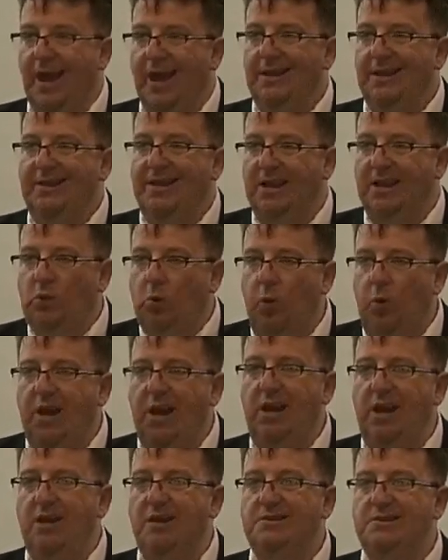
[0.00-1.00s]
That
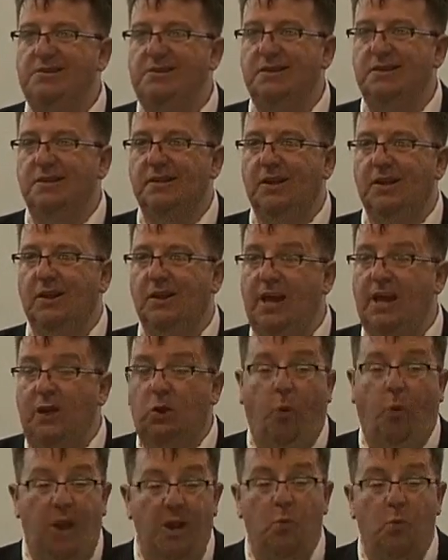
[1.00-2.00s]
we that
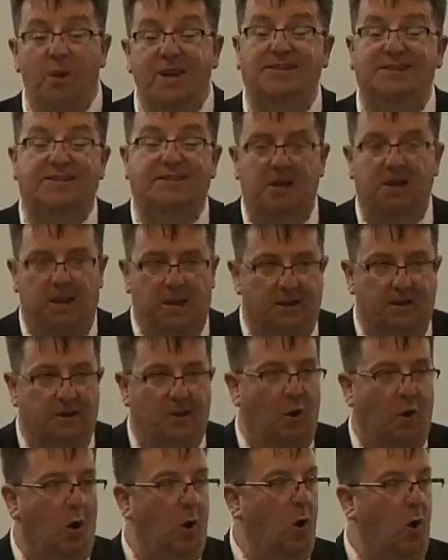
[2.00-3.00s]
when we sin
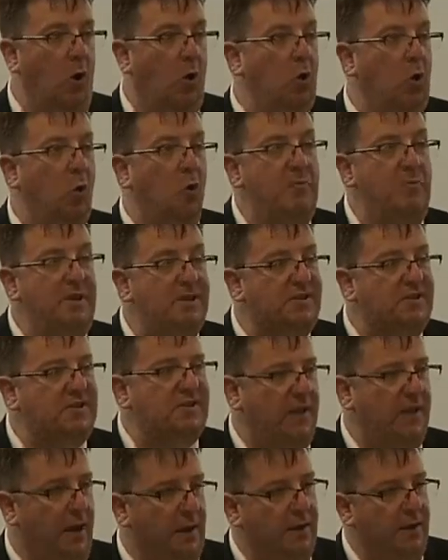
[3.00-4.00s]
or commit
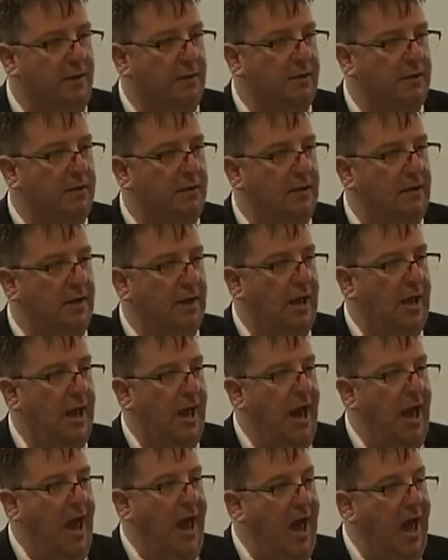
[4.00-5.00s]
sin,
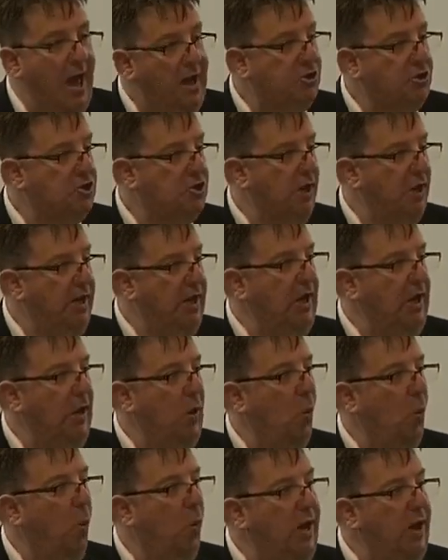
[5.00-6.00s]
actually
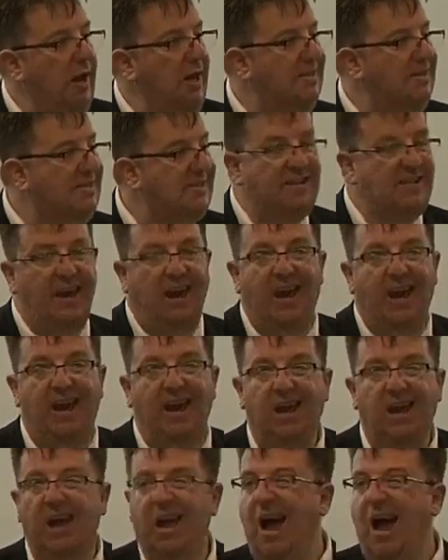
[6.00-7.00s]
we say,
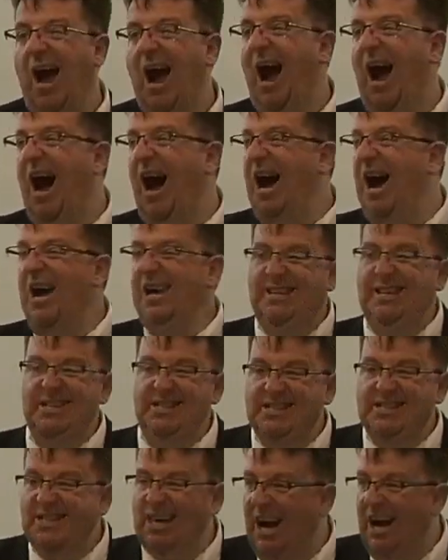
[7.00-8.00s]
I
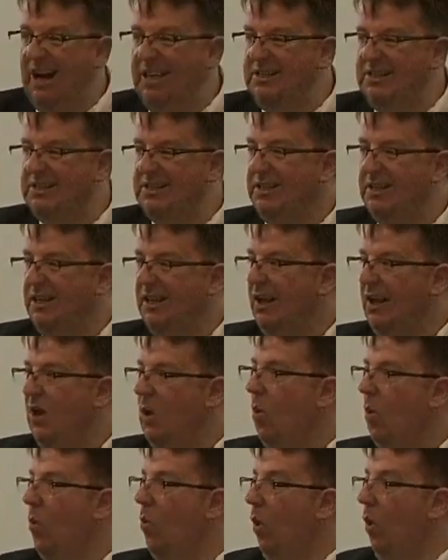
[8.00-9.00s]
decide
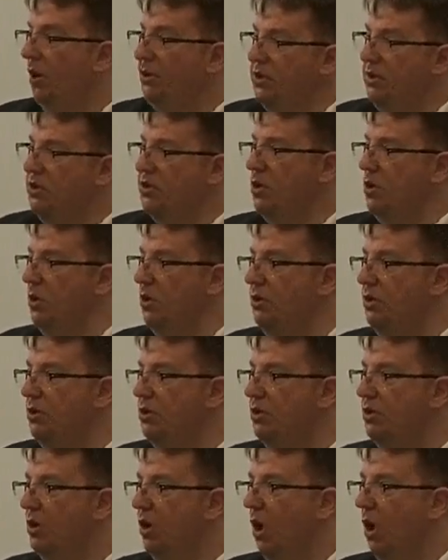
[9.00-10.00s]
what is good
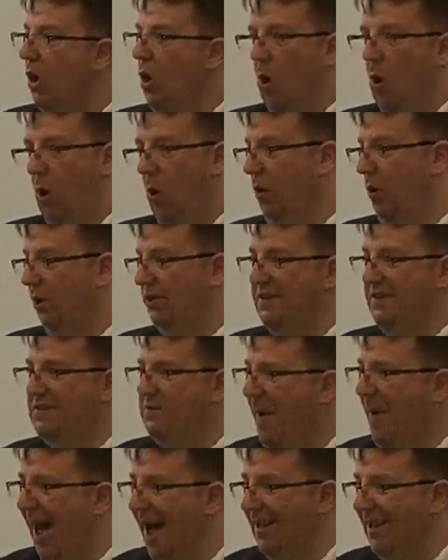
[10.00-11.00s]
or what is
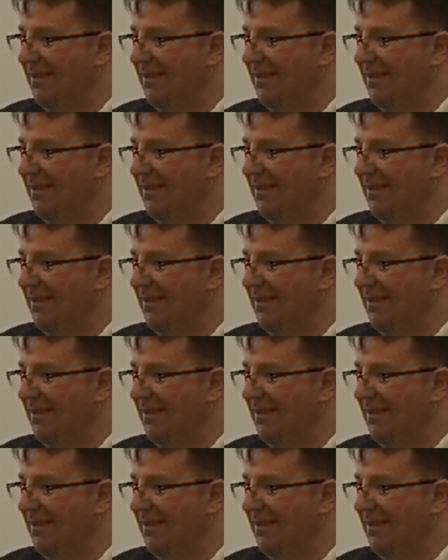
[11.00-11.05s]
bad.